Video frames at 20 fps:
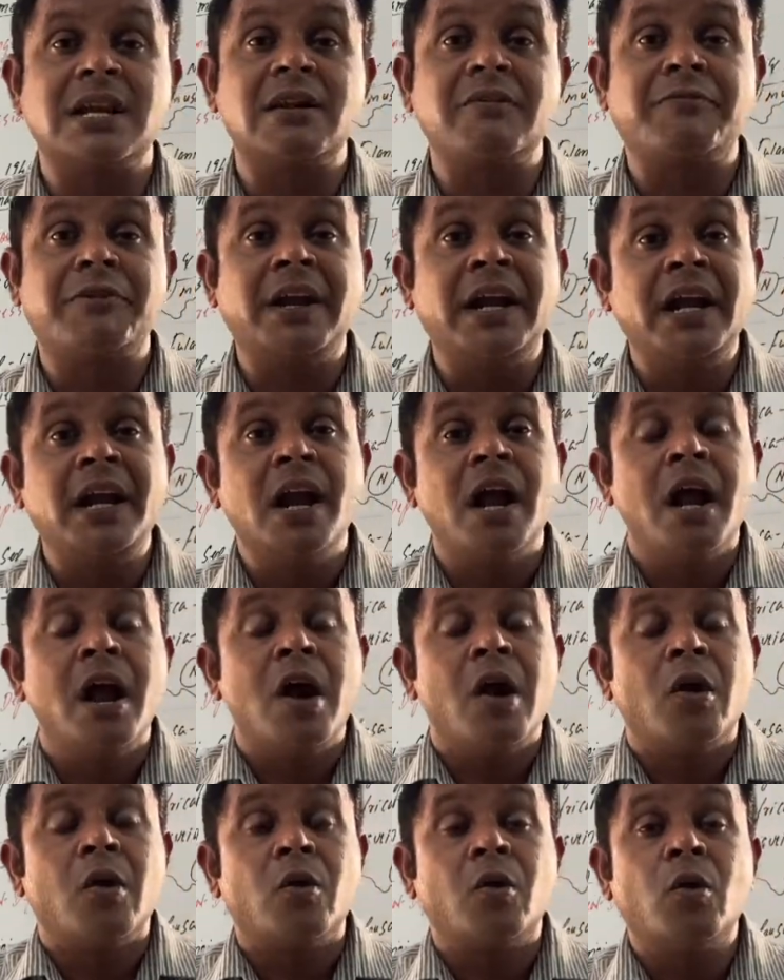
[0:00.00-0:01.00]
field,
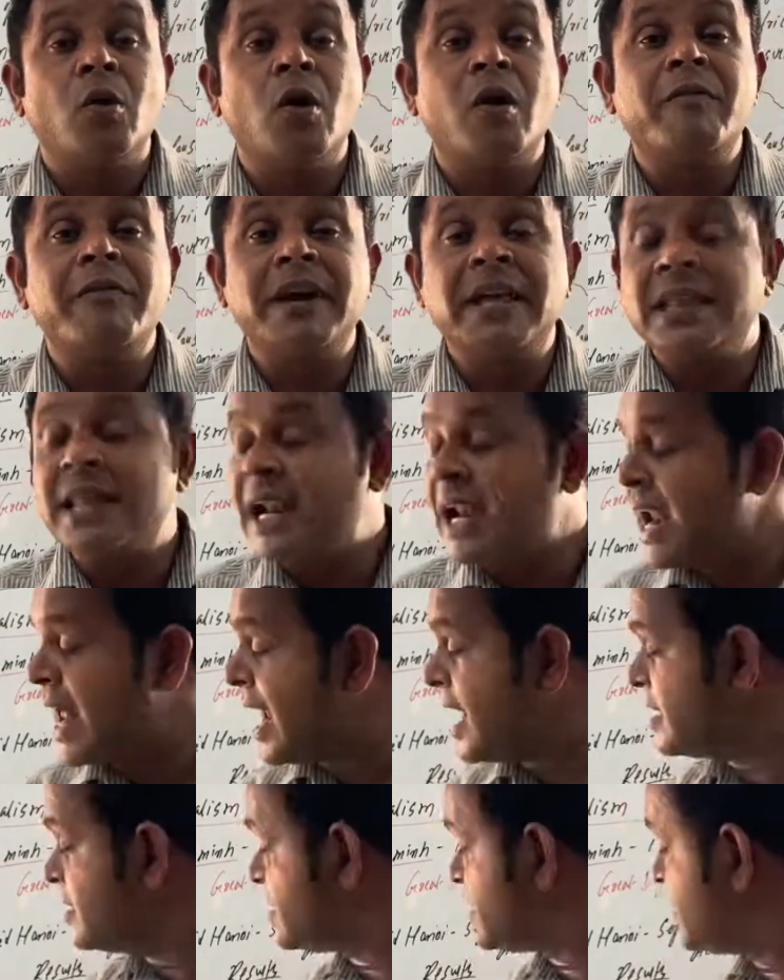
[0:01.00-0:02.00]
no way the
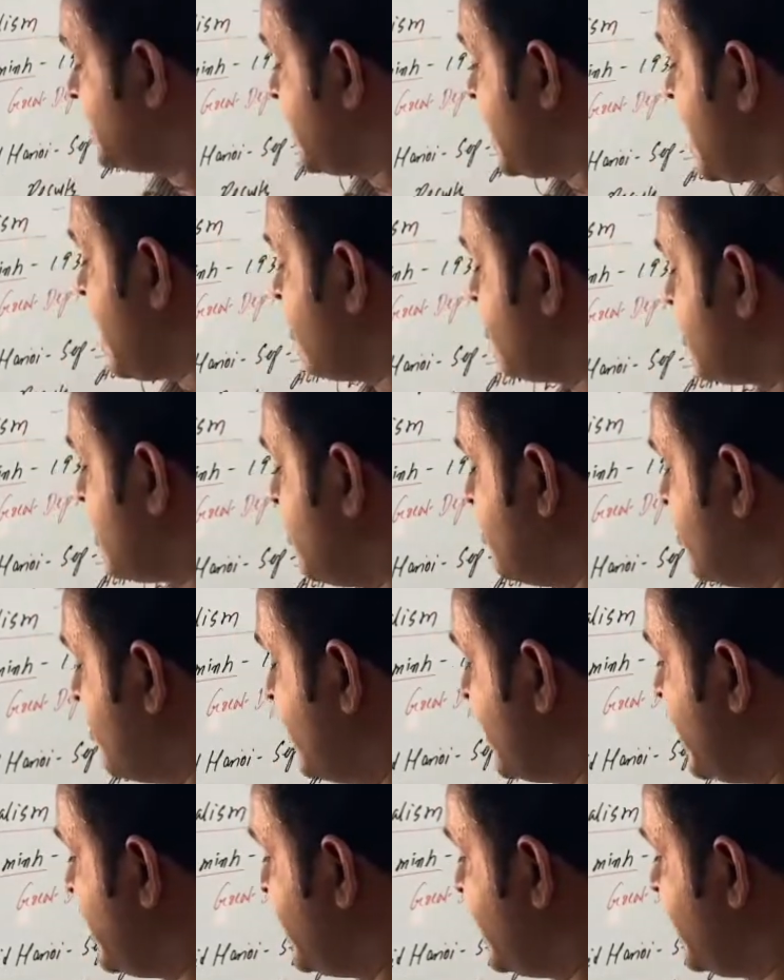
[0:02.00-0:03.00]
lands they have
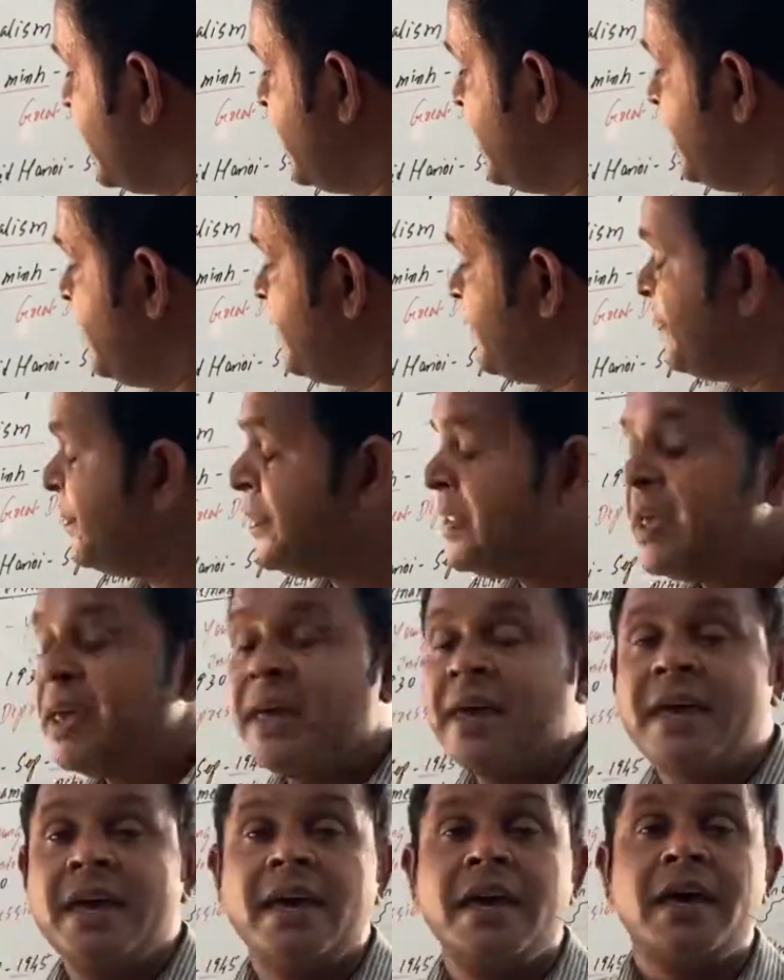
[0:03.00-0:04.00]
completely
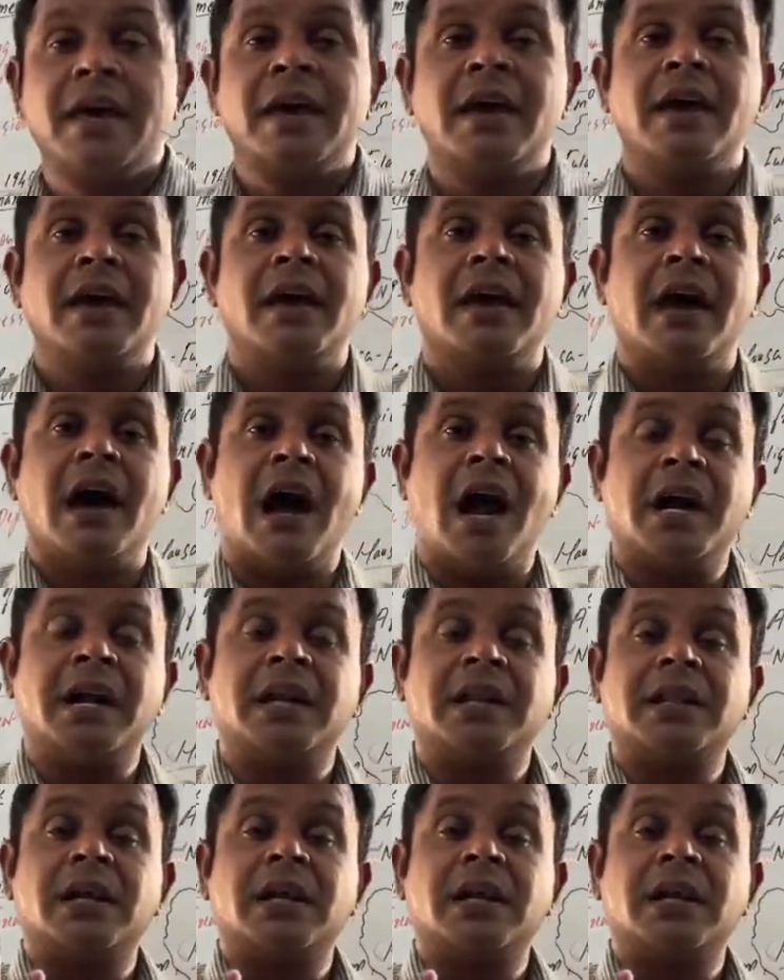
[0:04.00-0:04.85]
under the